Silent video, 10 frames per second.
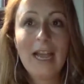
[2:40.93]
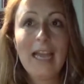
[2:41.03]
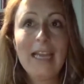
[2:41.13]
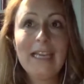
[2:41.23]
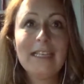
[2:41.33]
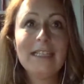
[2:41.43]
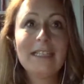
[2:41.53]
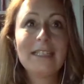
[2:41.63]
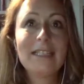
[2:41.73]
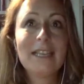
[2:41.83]

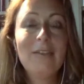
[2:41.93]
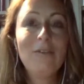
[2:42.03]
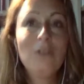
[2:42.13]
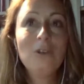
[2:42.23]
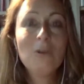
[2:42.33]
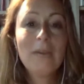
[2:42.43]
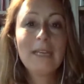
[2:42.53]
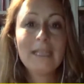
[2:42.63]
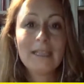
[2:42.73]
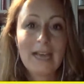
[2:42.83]
is, if you're
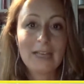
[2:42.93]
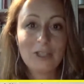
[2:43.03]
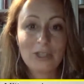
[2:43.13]
making that